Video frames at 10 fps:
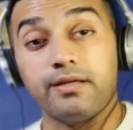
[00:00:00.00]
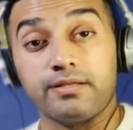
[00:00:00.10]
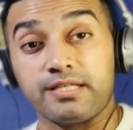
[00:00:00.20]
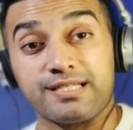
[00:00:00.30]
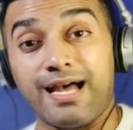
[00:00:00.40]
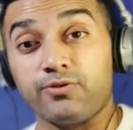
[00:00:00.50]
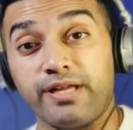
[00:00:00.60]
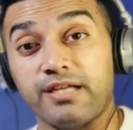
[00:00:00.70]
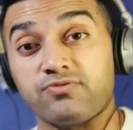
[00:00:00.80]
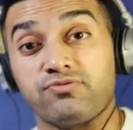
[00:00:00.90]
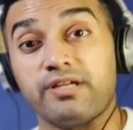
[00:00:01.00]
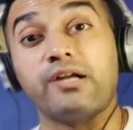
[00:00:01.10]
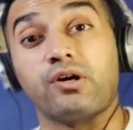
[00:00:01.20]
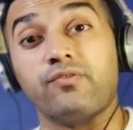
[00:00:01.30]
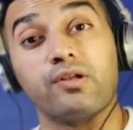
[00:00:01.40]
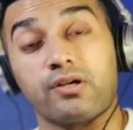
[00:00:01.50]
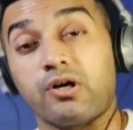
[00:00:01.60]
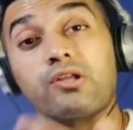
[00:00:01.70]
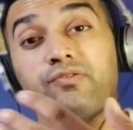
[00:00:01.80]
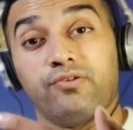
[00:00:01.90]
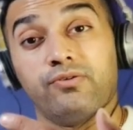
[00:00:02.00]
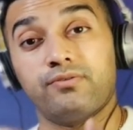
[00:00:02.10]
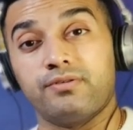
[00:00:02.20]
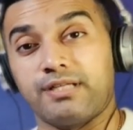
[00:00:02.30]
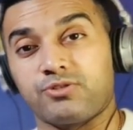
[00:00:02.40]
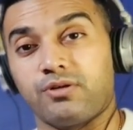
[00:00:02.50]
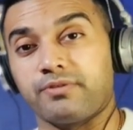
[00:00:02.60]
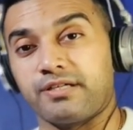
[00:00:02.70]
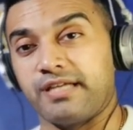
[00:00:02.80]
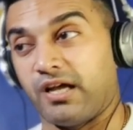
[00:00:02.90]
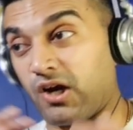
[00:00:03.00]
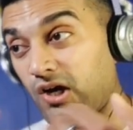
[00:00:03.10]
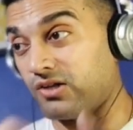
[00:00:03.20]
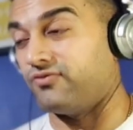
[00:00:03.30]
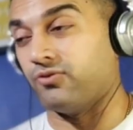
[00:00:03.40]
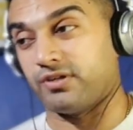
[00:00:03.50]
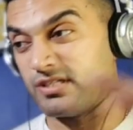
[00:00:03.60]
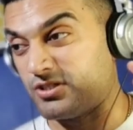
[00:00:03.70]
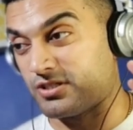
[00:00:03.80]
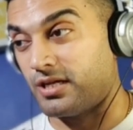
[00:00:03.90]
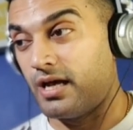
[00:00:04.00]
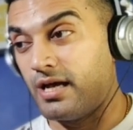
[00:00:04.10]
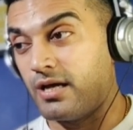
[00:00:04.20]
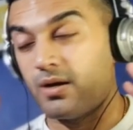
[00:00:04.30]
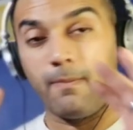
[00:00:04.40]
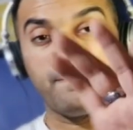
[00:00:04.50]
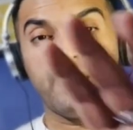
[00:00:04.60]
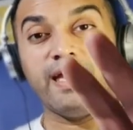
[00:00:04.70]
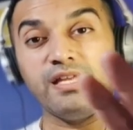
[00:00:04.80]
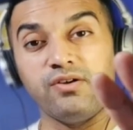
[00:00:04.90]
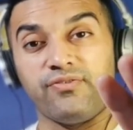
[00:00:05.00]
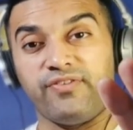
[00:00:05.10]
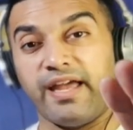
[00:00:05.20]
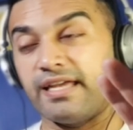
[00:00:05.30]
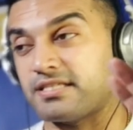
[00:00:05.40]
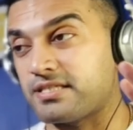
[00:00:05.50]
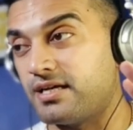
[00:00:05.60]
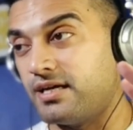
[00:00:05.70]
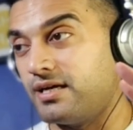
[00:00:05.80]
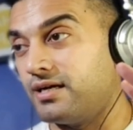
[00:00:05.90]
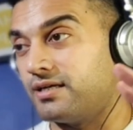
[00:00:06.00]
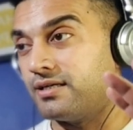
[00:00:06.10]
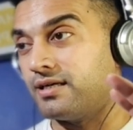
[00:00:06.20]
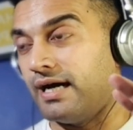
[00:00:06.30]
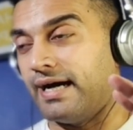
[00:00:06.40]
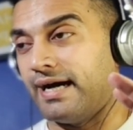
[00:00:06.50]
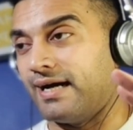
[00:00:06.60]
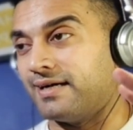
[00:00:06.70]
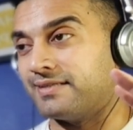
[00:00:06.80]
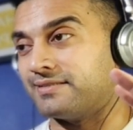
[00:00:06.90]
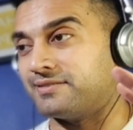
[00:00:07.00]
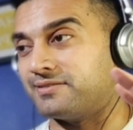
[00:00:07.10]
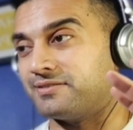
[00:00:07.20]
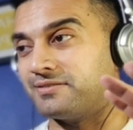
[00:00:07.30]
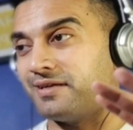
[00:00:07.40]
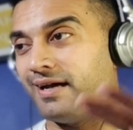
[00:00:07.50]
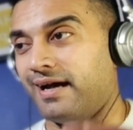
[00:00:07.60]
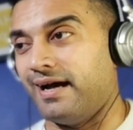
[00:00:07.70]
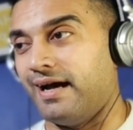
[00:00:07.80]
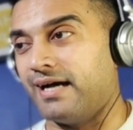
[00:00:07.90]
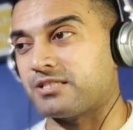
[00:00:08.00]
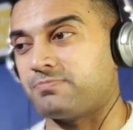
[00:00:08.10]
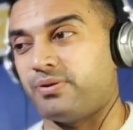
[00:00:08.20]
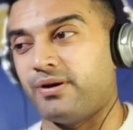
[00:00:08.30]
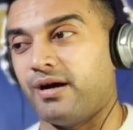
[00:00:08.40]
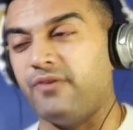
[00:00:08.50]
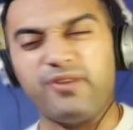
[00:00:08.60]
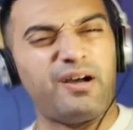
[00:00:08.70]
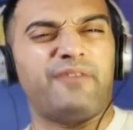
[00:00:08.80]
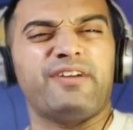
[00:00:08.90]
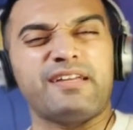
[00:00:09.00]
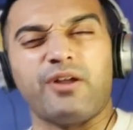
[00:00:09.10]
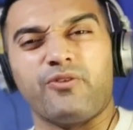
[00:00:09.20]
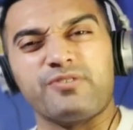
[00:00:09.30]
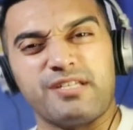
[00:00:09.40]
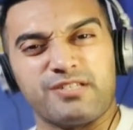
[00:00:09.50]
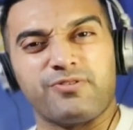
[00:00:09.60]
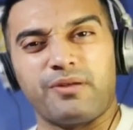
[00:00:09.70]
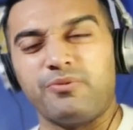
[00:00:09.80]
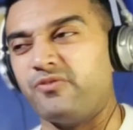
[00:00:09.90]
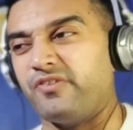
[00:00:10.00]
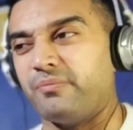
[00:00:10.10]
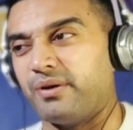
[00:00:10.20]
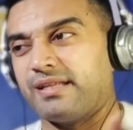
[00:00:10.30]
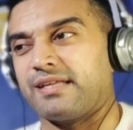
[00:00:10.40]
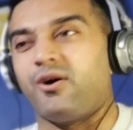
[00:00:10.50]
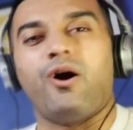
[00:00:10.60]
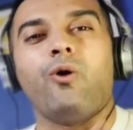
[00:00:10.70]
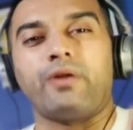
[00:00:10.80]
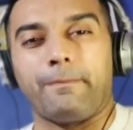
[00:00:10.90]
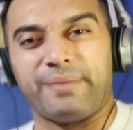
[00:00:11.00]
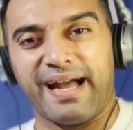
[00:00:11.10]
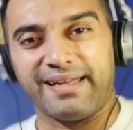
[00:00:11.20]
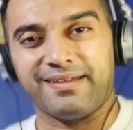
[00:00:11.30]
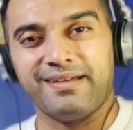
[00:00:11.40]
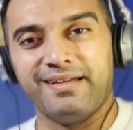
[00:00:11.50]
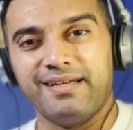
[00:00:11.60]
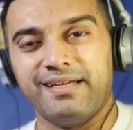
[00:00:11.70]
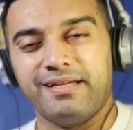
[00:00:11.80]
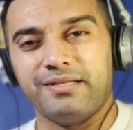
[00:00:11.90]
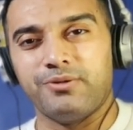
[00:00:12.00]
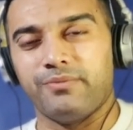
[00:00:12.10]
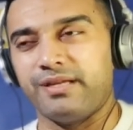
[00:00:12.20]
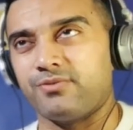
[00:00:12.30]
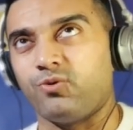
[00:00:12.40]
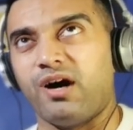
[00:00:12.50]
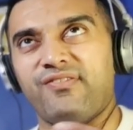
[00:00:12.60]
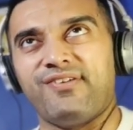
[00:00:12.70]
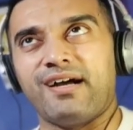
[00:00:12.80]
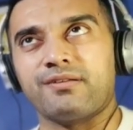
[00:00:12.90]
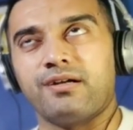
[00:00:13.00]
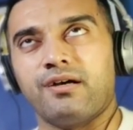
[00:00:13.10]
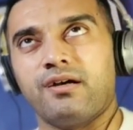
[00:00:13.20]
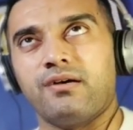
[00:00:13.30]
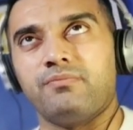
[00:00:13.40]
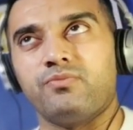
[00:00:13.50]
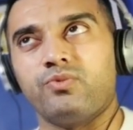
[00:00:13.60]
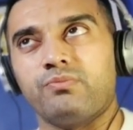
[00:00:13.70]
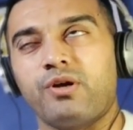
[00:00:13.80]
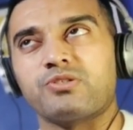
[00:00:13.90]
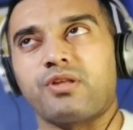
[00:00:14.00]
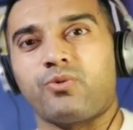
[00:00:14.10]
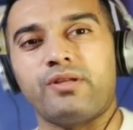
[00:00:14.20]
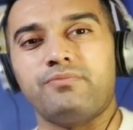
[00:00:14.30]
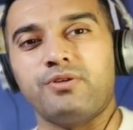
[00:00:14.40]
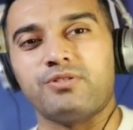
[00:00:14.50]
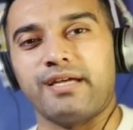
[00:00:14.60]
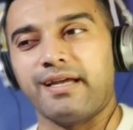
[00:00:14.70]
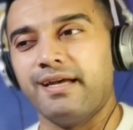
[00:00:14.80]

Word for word: The sound here is really colourful. That's what I'm going to say, colourful. It's just in your face. And as per, I think, you know, obviously it's for the movie, but they're not holding back. You know what I mean? What I found uh, with most of the Queen music,